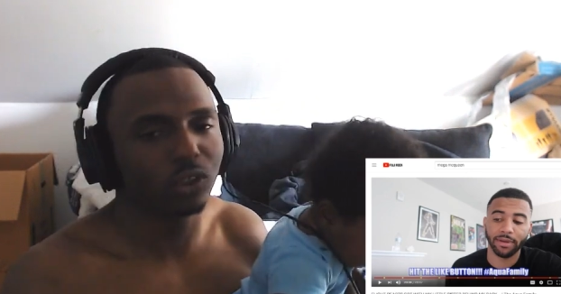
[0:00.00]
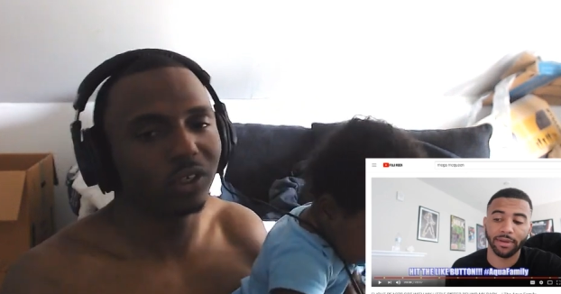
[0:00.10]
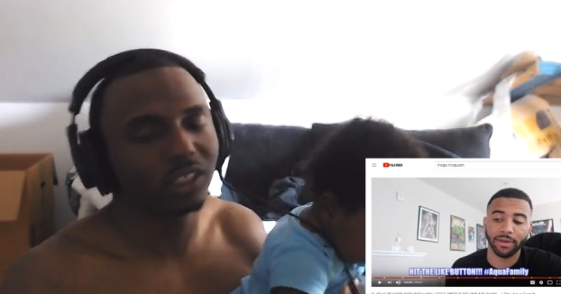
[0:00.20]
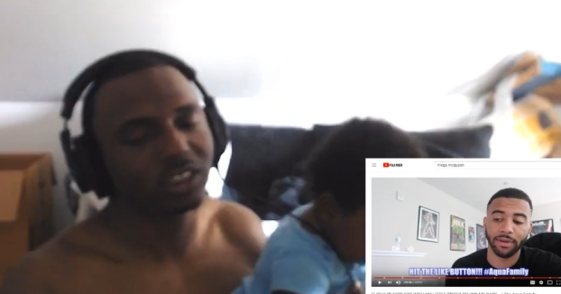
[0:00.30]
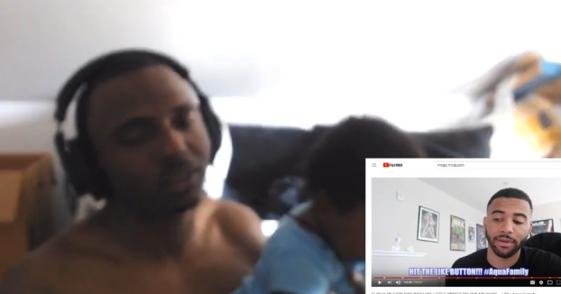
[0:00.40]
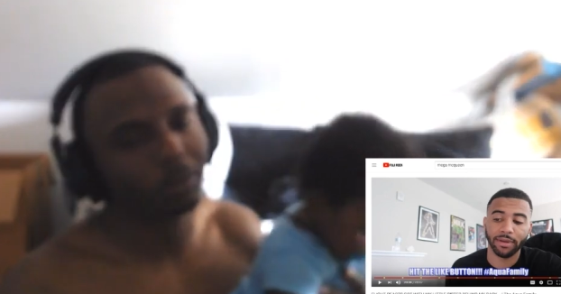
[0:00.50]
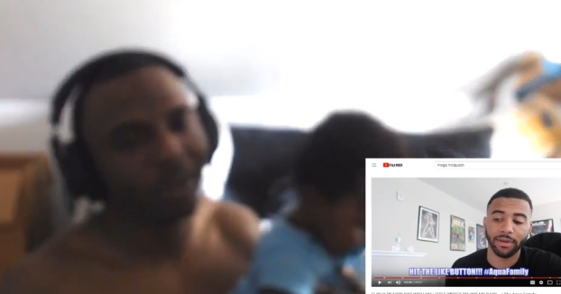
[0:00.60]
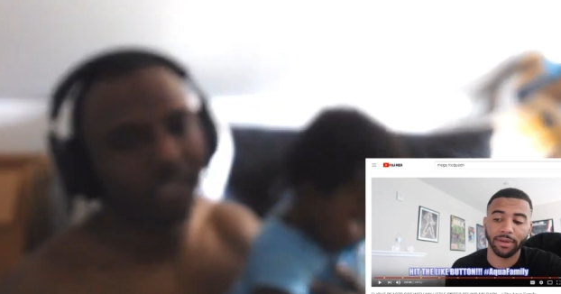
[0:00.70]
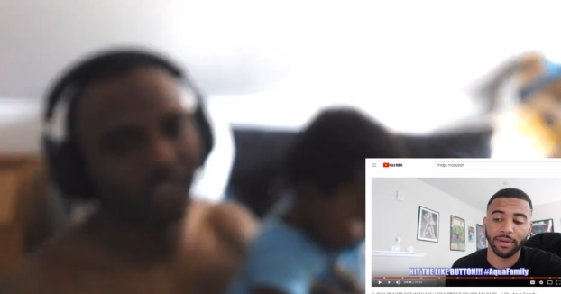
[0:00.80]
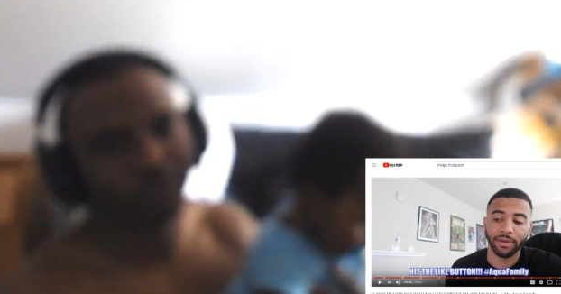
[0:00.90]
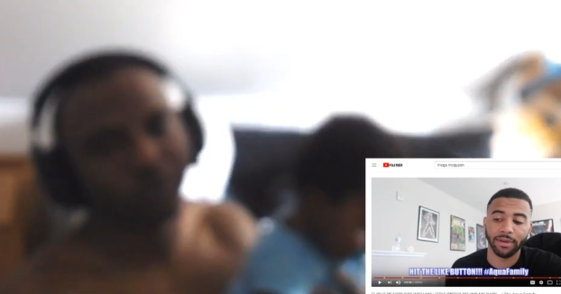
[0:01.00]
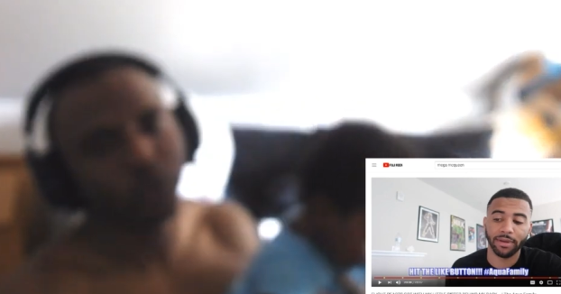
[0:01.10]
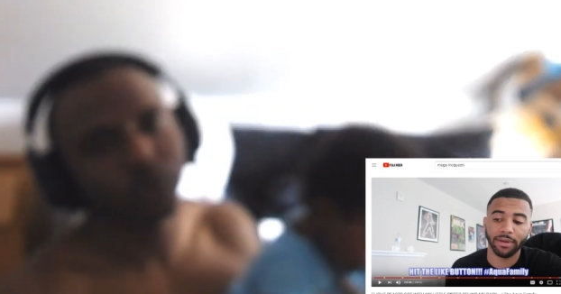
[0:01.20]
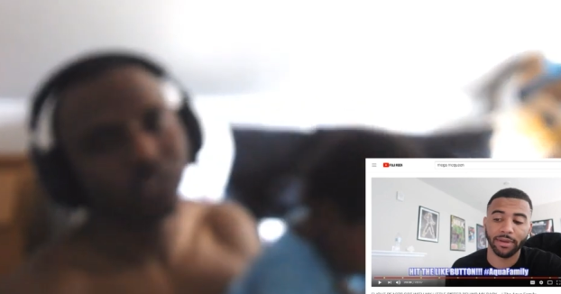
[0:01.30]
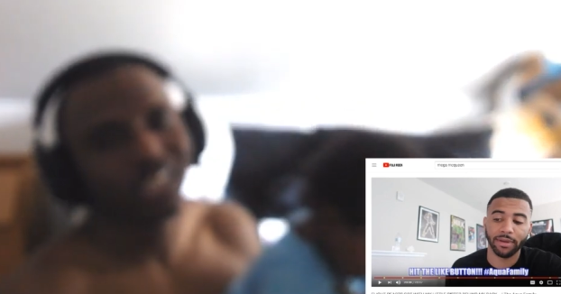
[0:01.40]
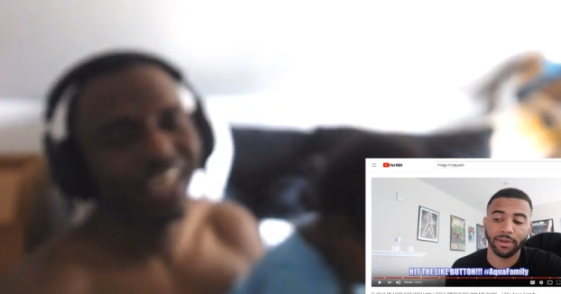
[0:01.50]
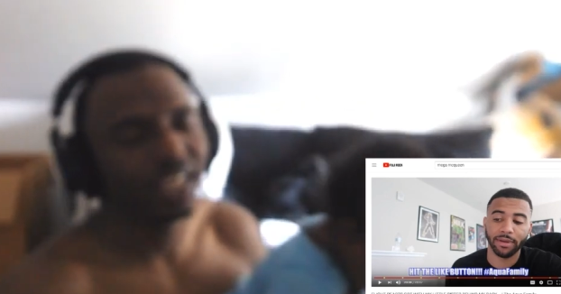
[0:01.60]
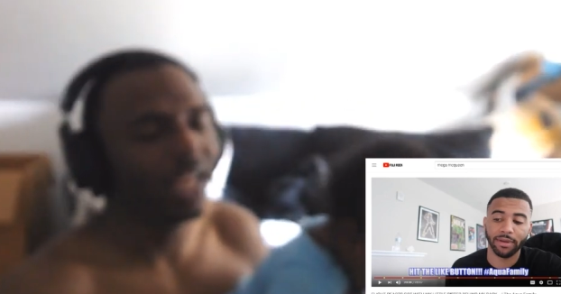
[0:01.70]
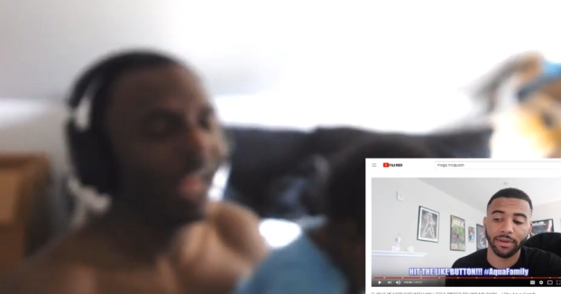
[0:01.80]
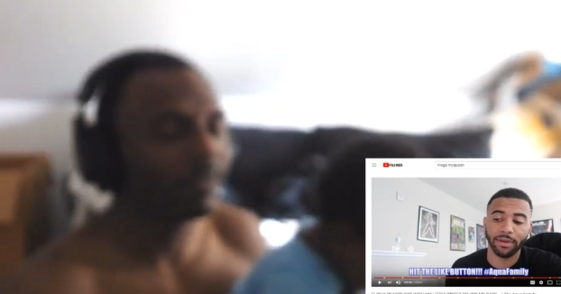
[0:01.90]
Speaker 1: doing just to make his views. And
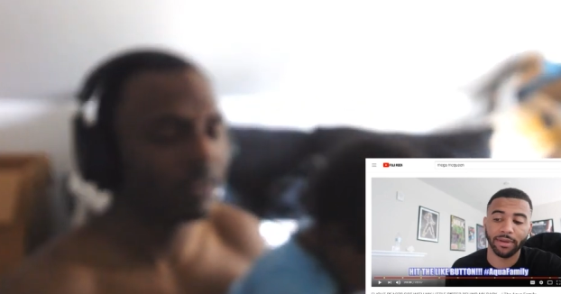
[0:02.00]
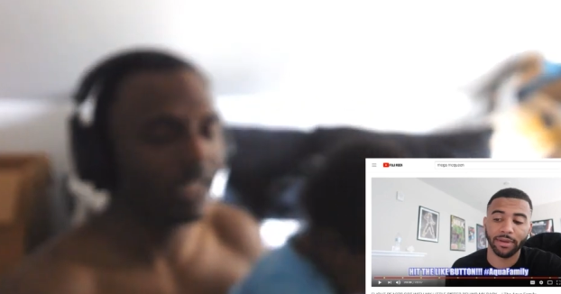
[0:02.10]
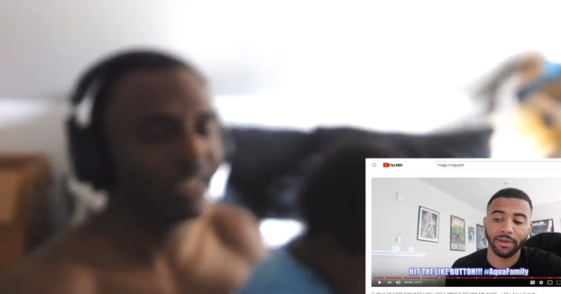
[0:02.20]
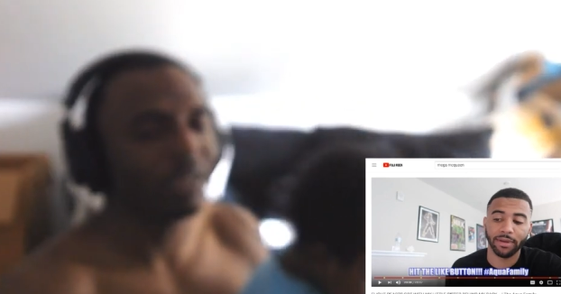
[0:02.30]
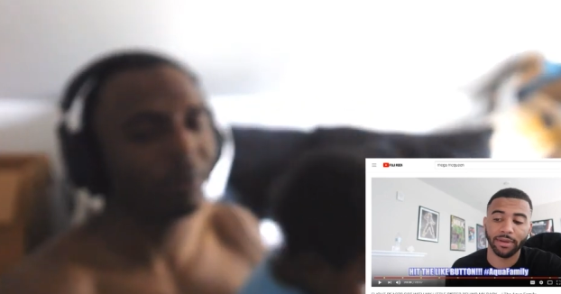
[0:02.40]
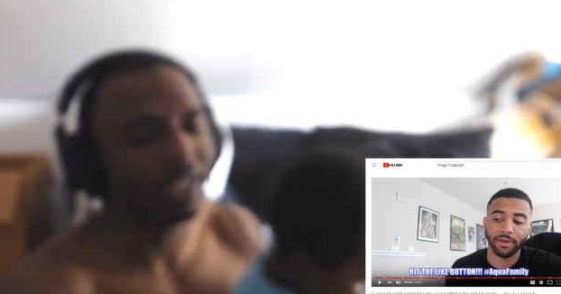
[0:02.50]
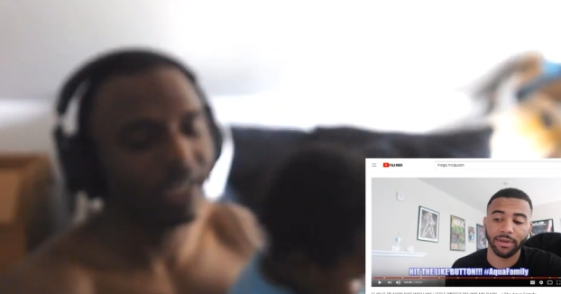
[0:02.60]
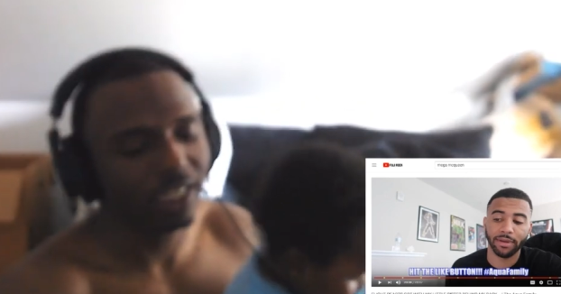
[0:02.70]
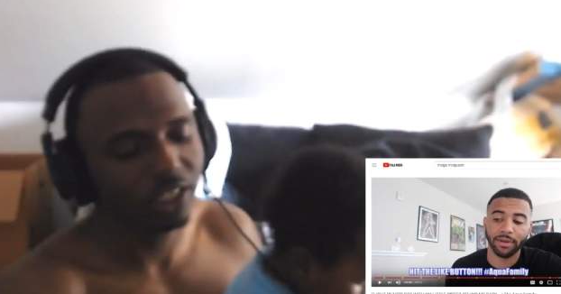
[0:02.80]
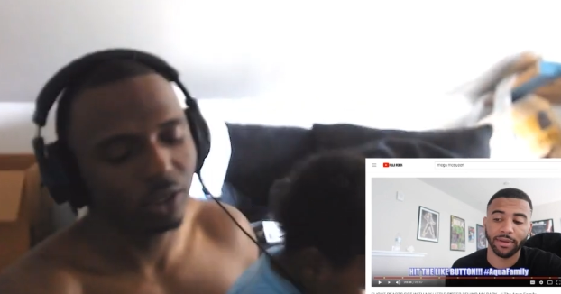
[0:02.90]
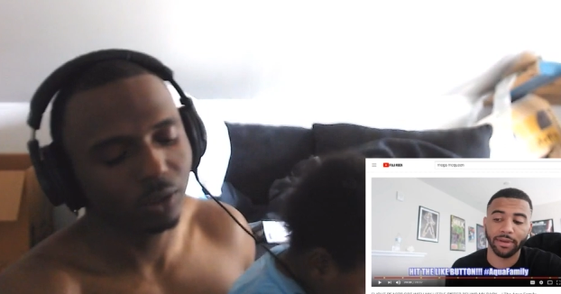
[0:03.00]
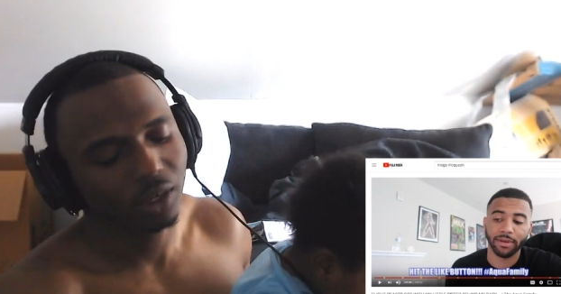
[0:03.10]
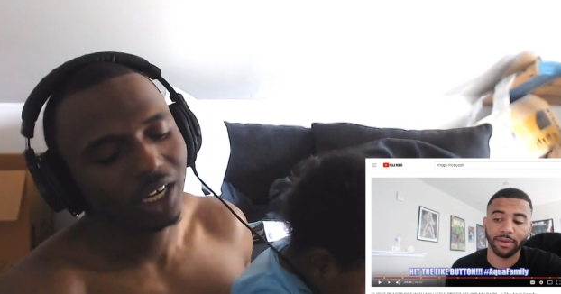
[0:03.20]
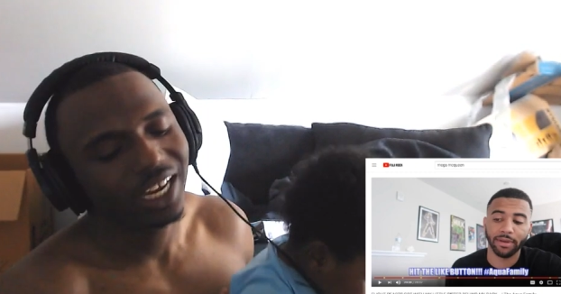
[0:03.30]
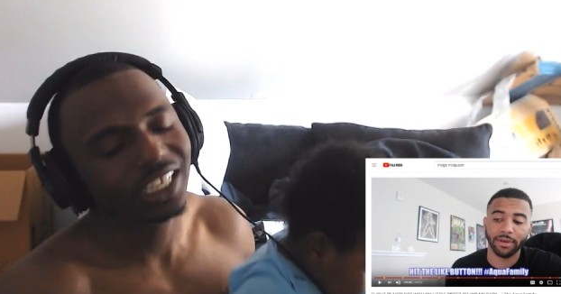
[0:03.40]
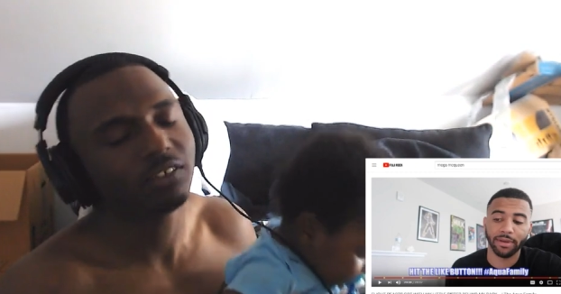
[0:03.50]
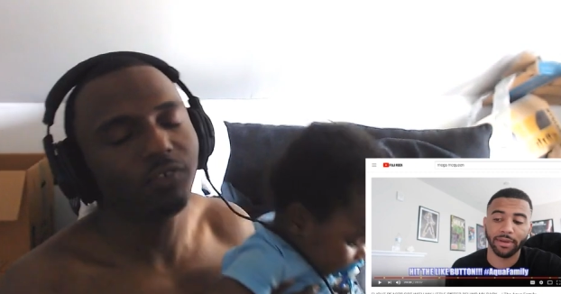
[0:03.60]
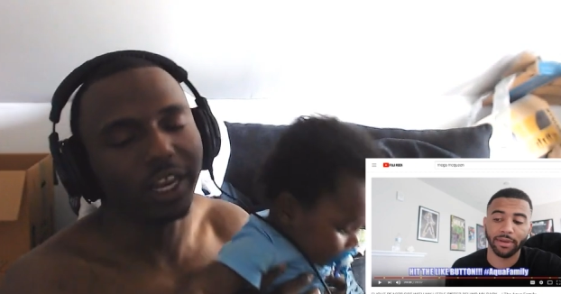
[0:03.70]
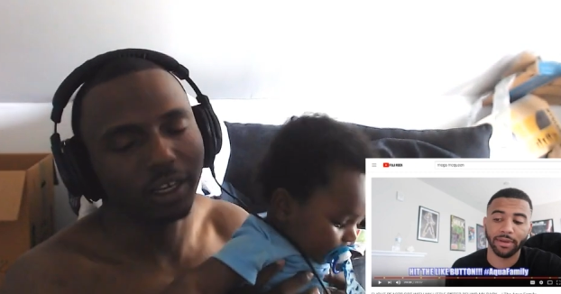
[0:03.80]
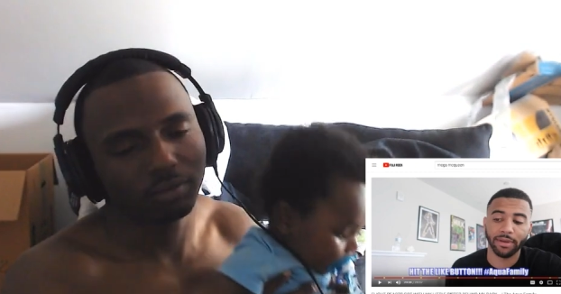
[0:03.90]
then half the things I be thinking he do is fake.